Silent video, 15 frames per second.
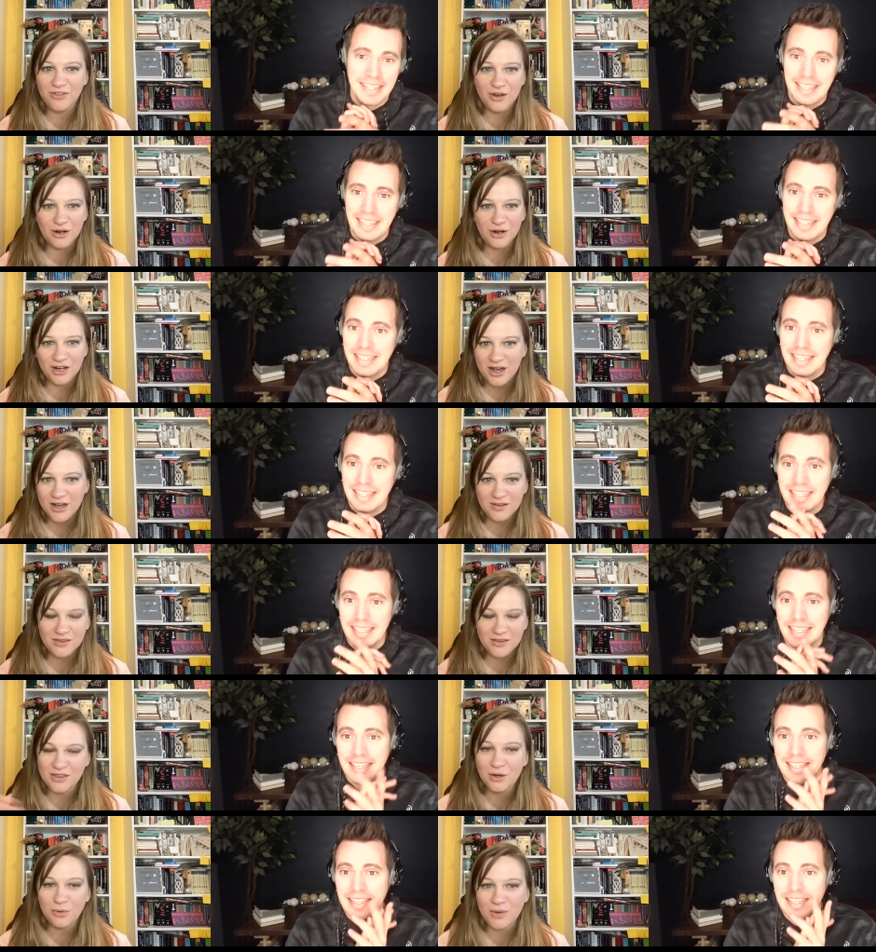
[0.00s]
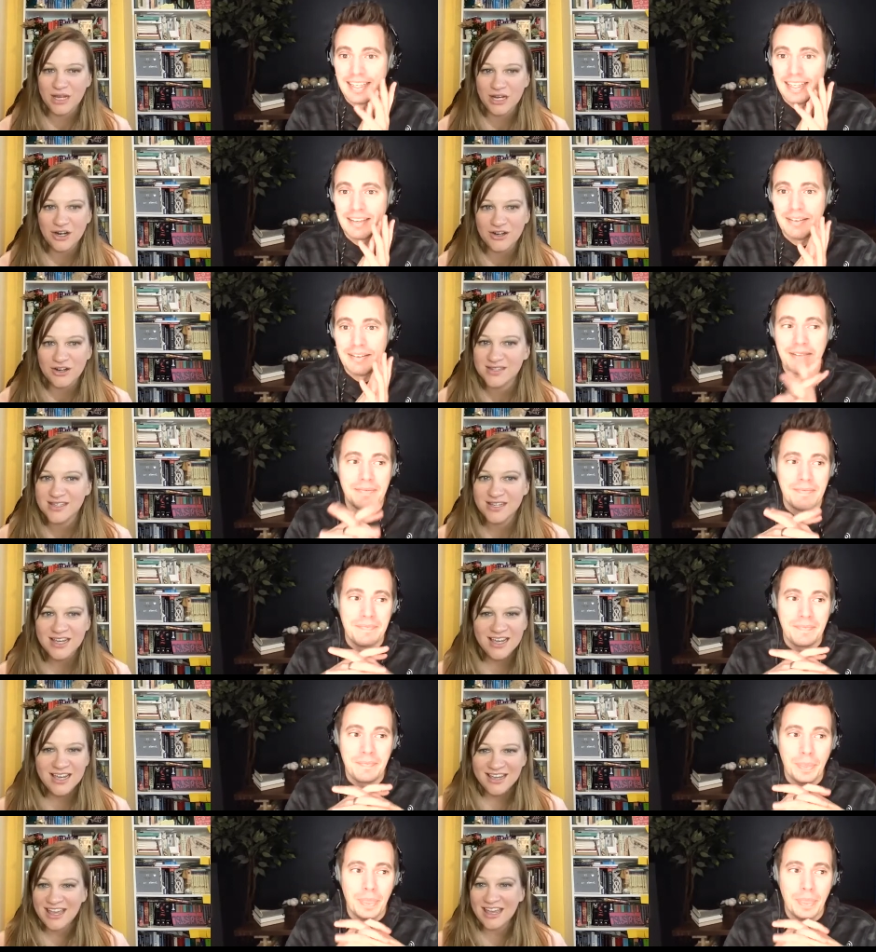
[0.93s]
Speaker 1: their their readers.
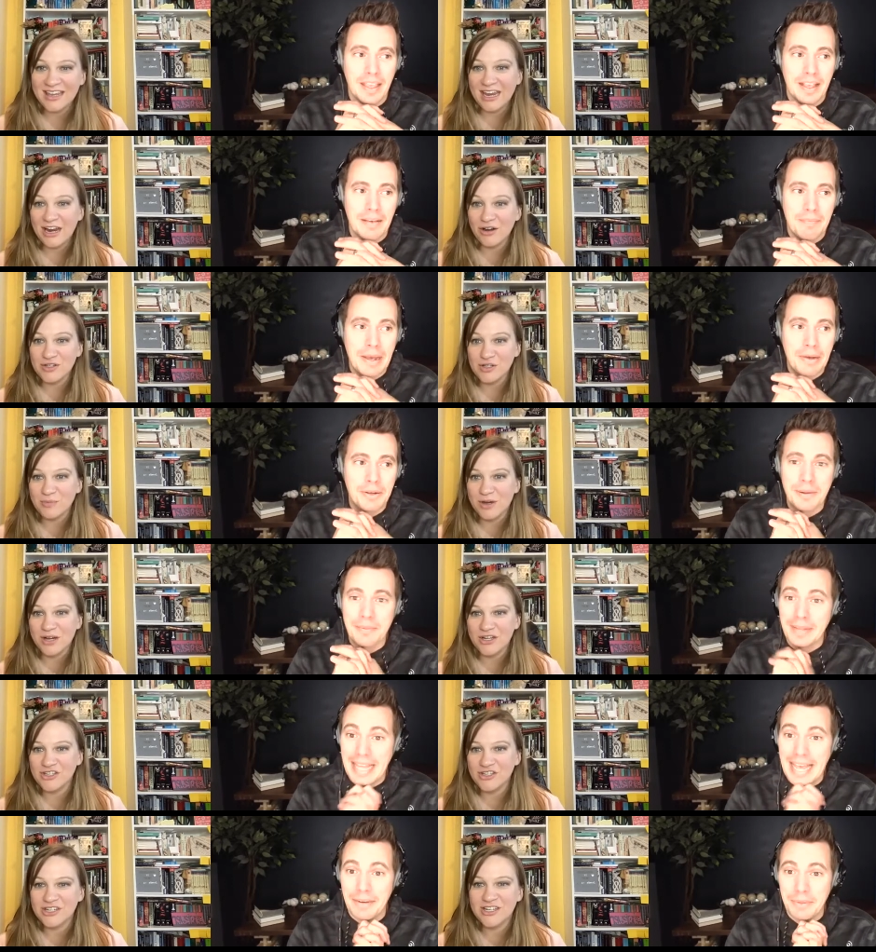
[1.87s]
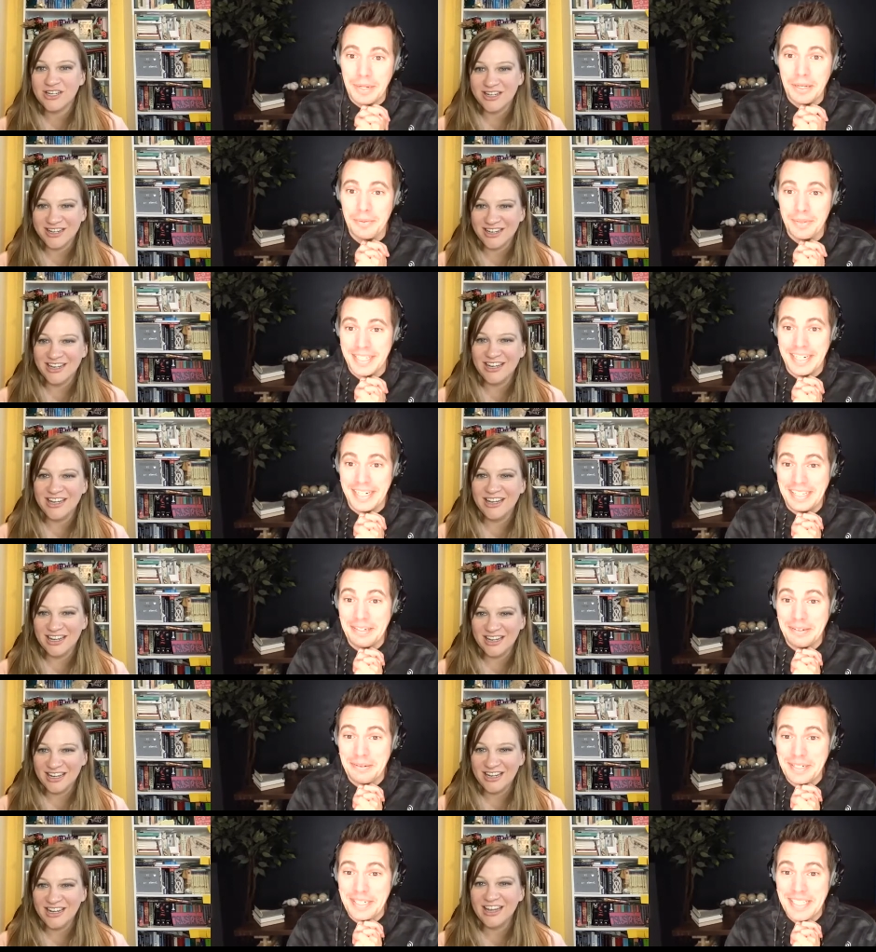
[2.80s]
And care. Malcolm
Speaker 2: Gladwell was another
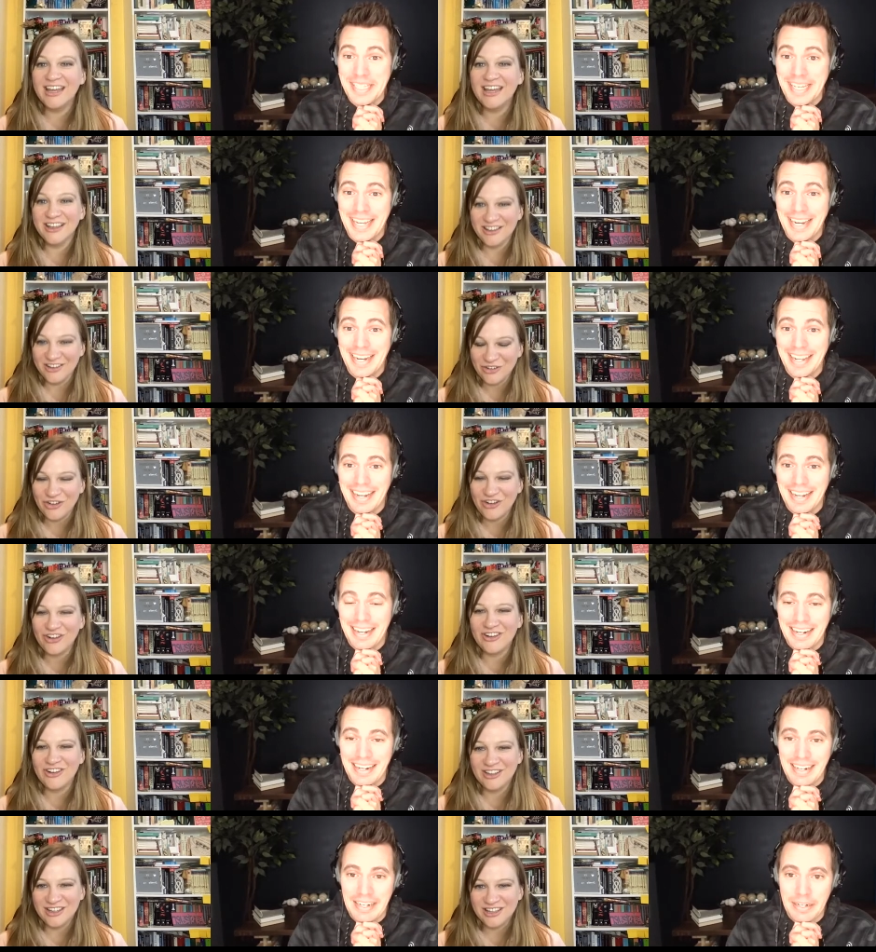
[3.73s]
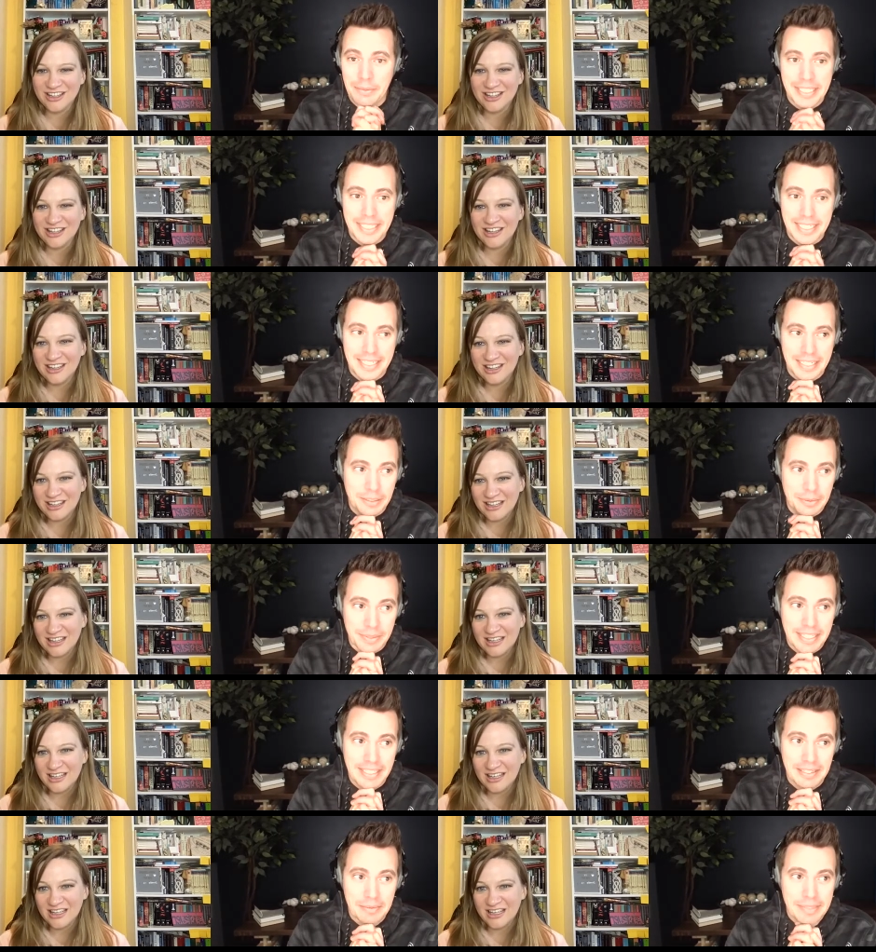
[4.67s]
one that oh. I I went to dinner with
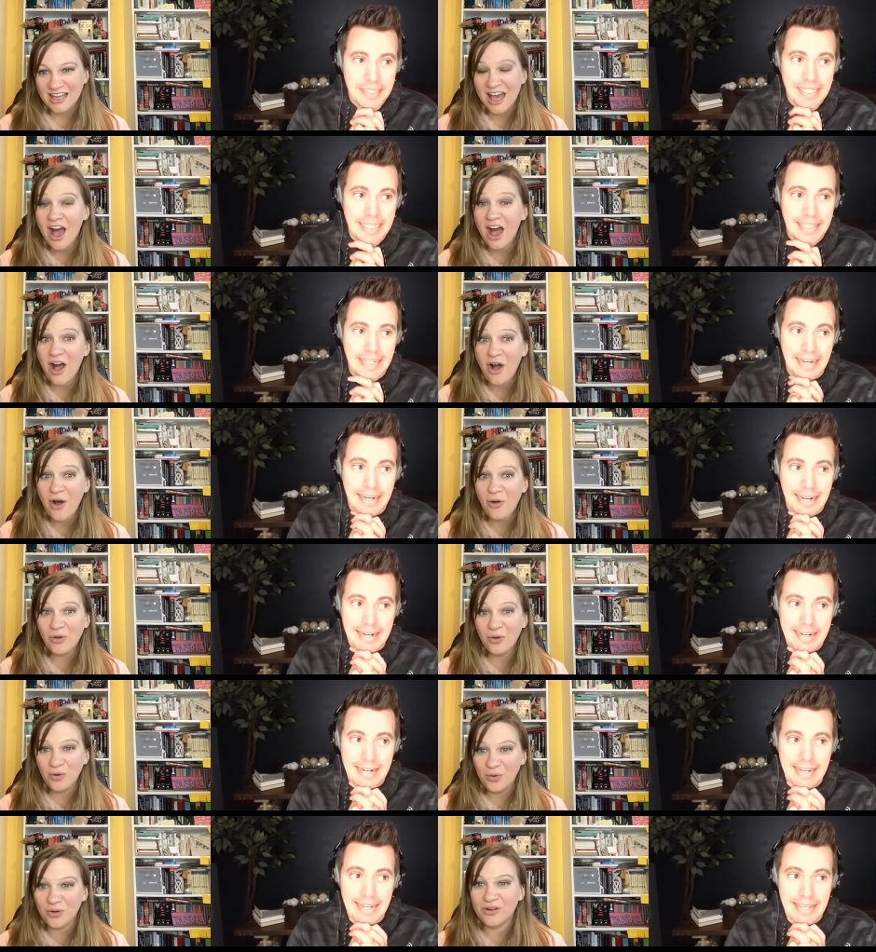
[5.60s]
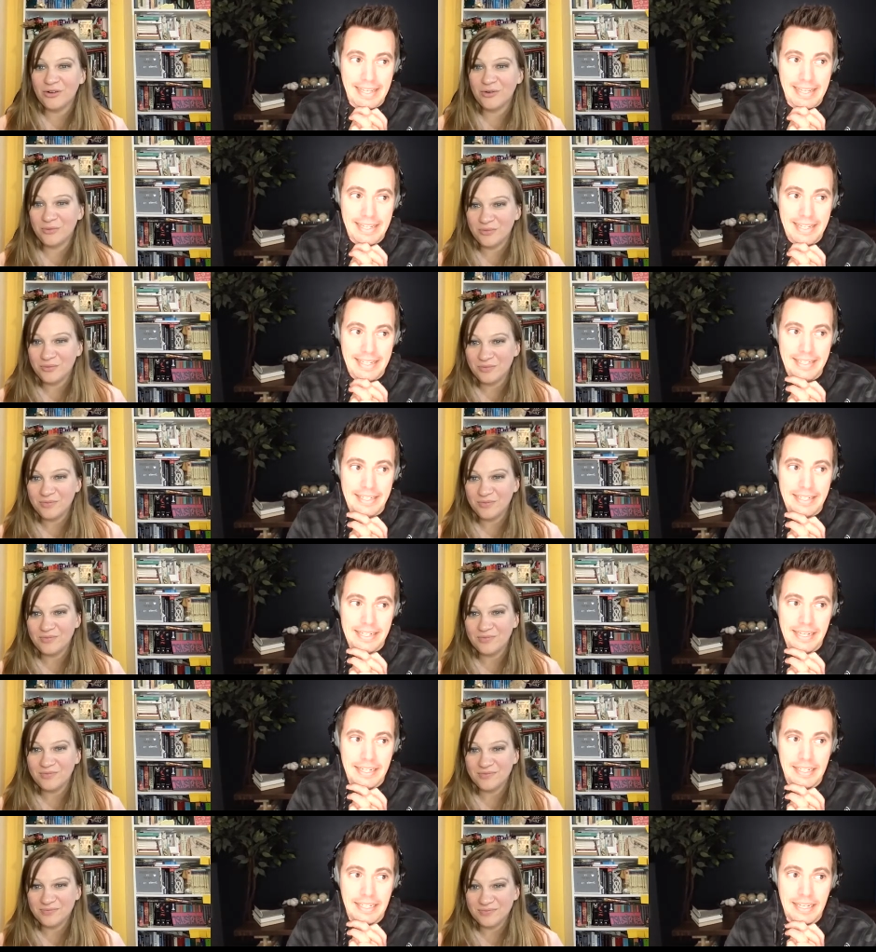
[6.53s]
him, and that guy oh. is
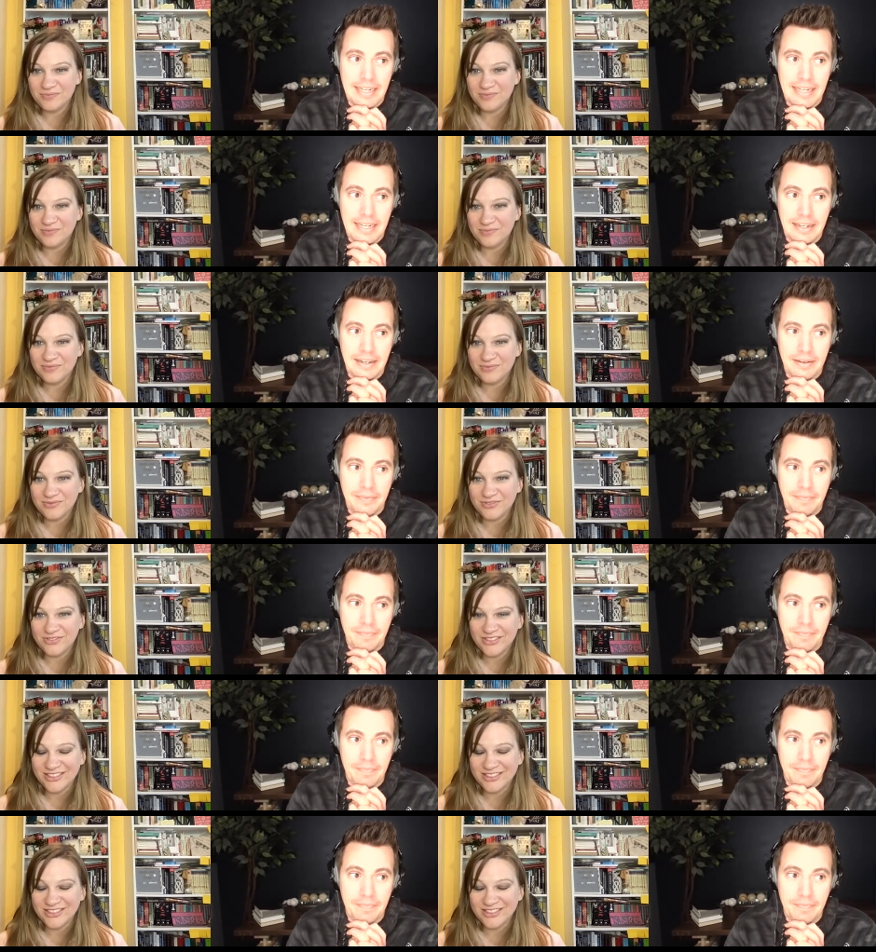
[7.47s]
um